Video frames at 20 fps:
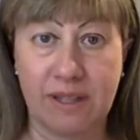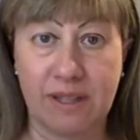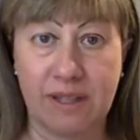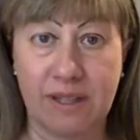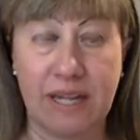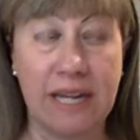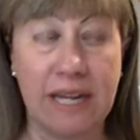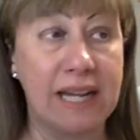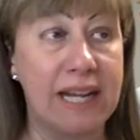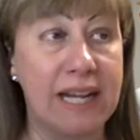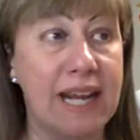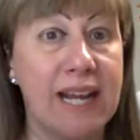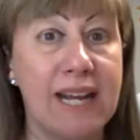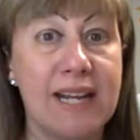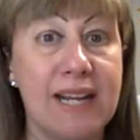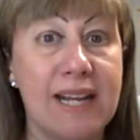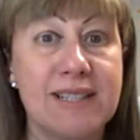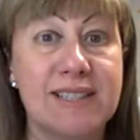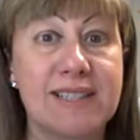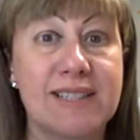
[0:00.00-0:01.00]
It
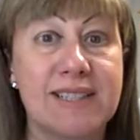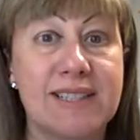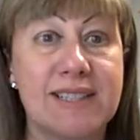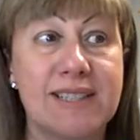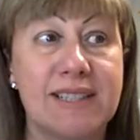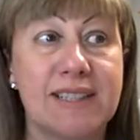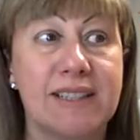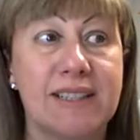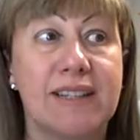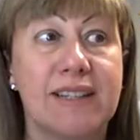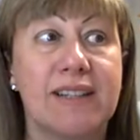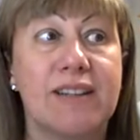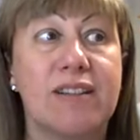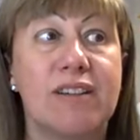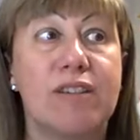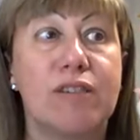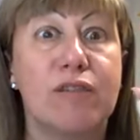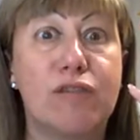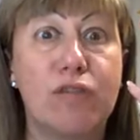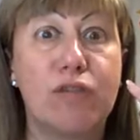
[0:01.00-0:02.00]
is
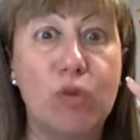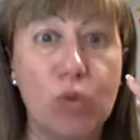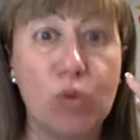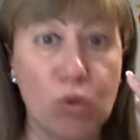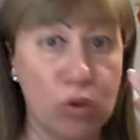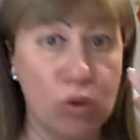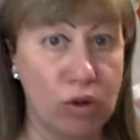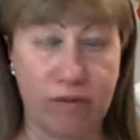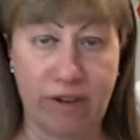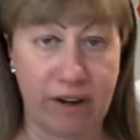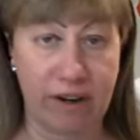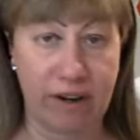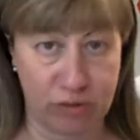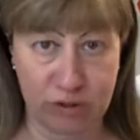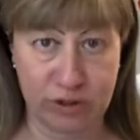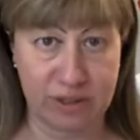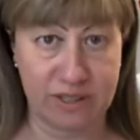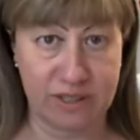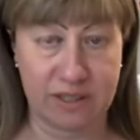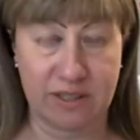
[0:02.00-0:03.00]
full of
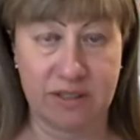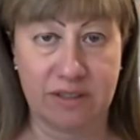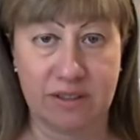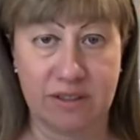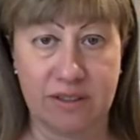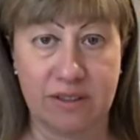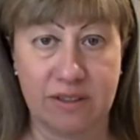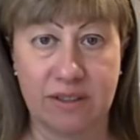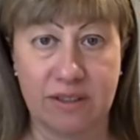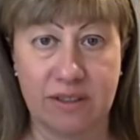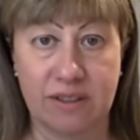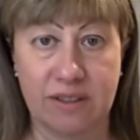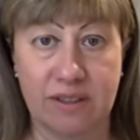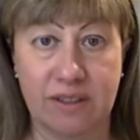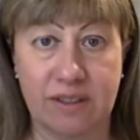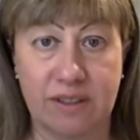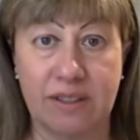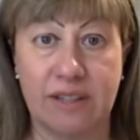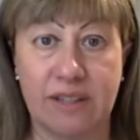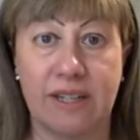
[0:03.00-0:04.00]
effort
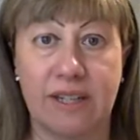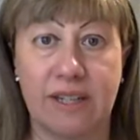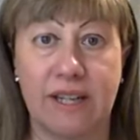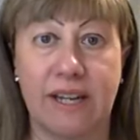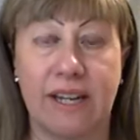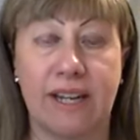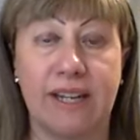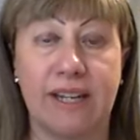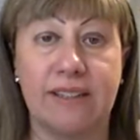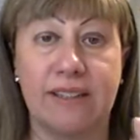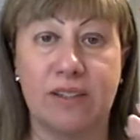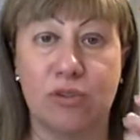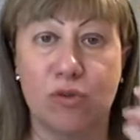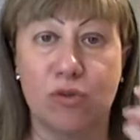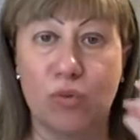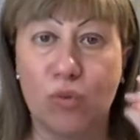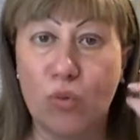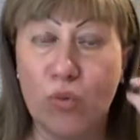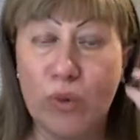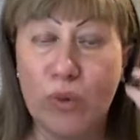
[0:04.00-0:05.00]
and it
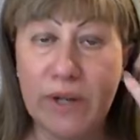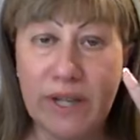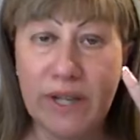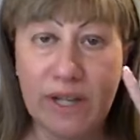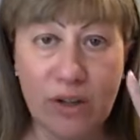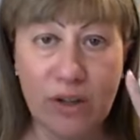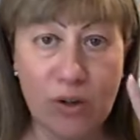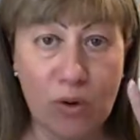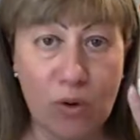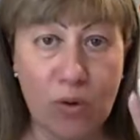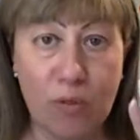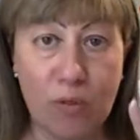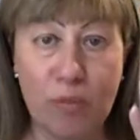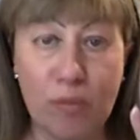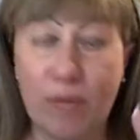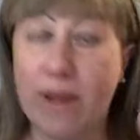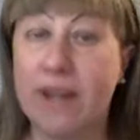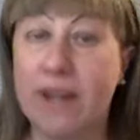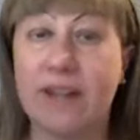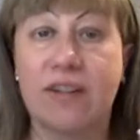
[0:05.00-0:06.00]
will
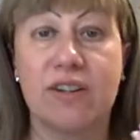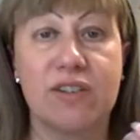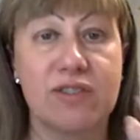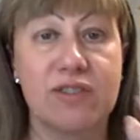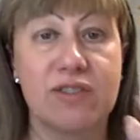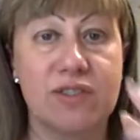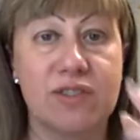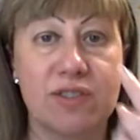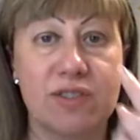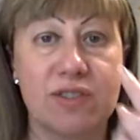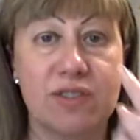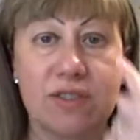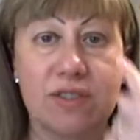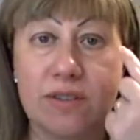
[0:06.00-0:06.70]
make us